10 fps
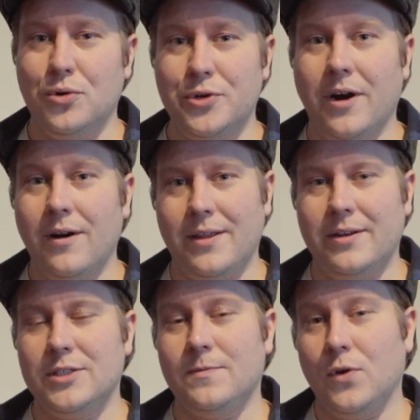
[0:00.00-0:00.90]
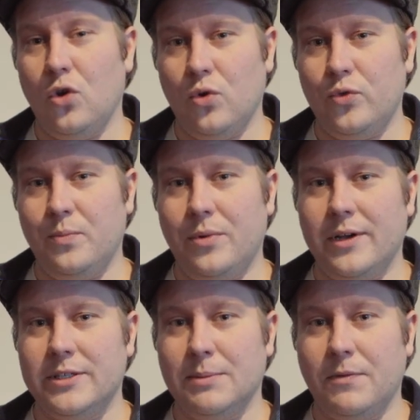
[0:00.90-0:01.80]
"Oh Darling" is followed
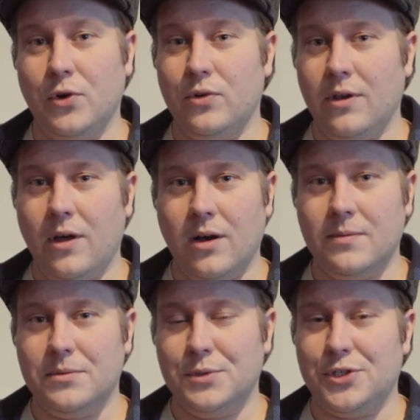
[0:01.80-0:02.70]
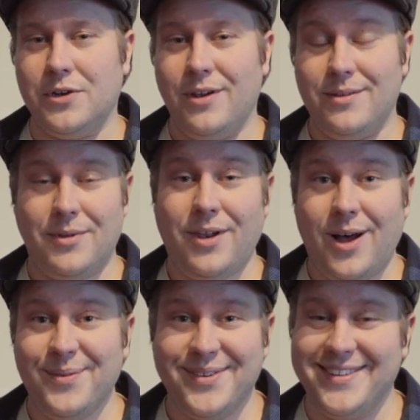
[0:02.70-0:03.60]
by "Some of Your Love," which I
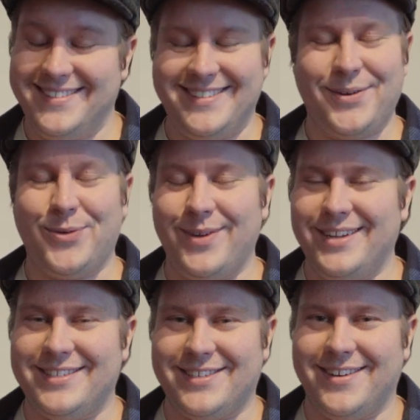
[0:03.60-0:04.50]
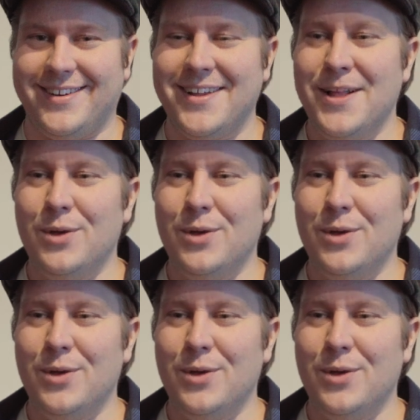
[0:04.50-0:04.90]
love. It's a great song.